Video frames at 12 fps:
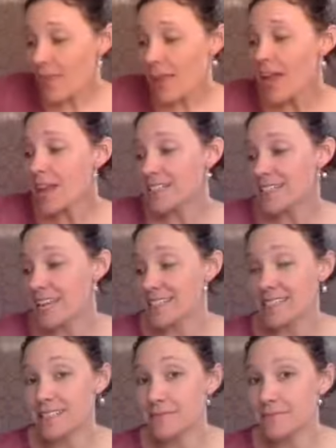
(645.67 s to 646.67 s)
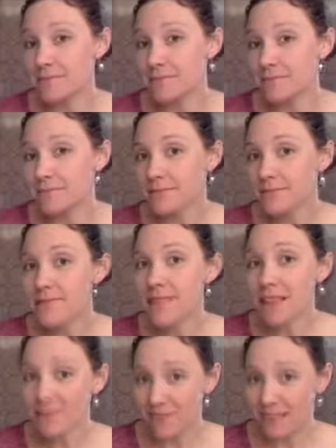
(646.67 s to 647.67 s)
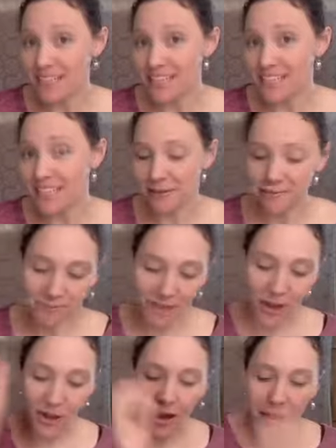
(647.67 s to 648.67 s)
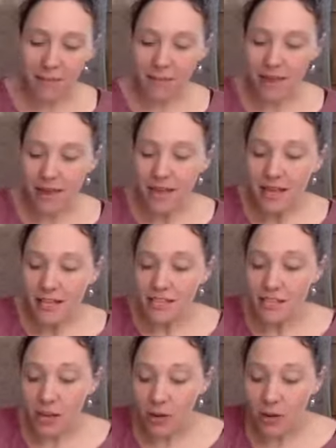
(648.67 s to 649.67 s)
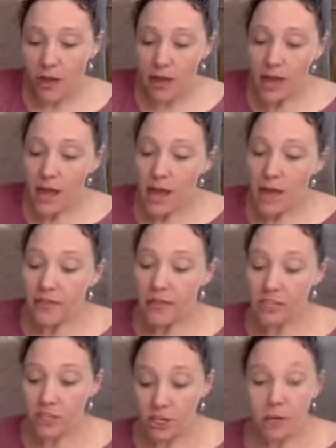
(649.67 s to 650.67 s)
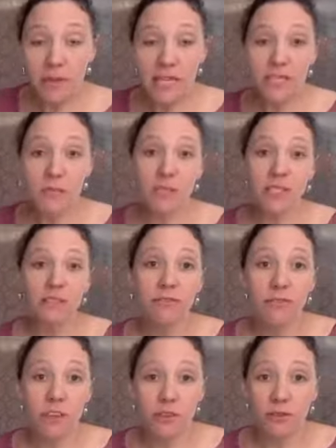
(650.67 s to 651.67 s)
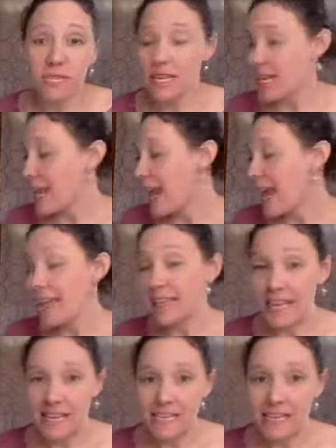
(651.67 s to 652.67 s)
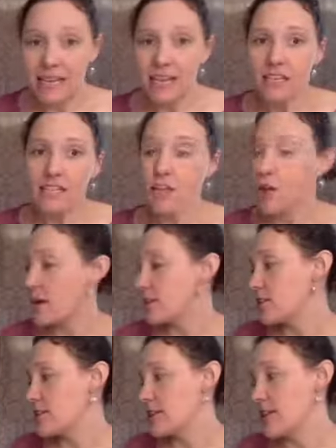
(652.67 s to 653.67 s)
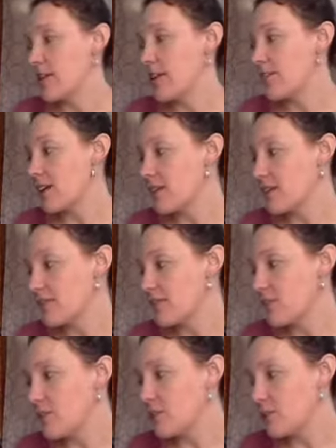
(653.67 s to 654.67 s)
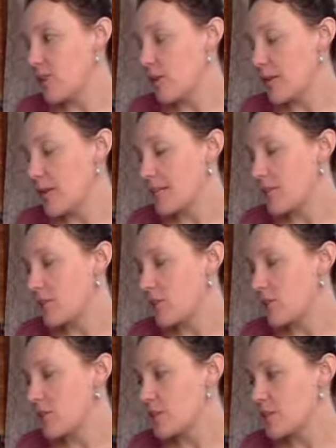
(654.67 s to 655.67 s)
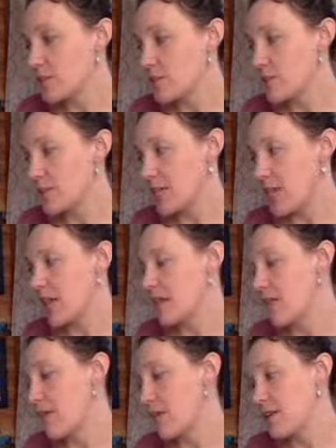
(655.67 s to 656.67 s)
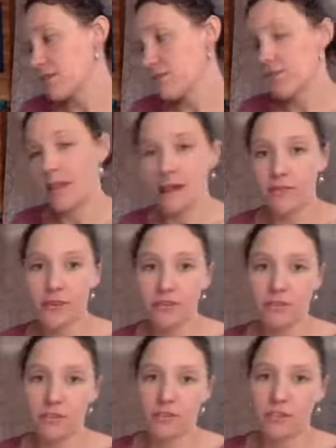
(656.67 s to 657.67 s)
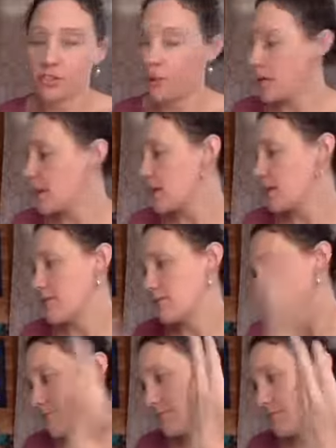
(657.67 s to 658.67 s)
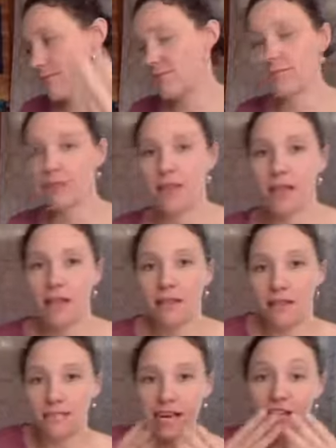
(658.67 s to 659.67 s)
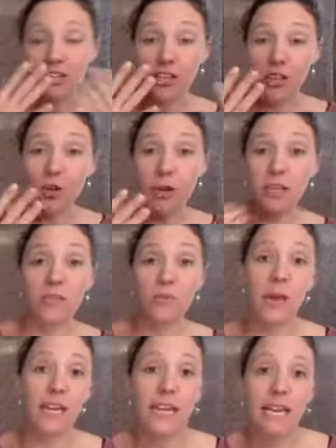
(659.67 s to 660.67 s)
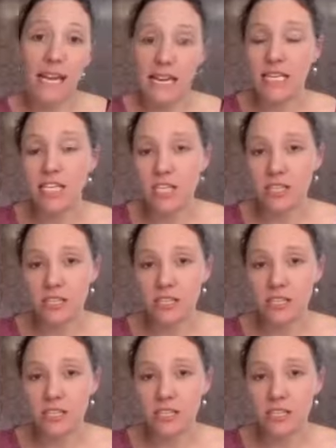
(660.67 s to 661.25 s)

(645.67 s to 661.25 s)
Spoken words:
And it tastes fantastic. Okay, so the Germans would diffuse and inhale it. So as you can see here, I've got this diffuser going, and so the Germans would take and they would have their diffusers going, and it's actually the quickest way to get it into your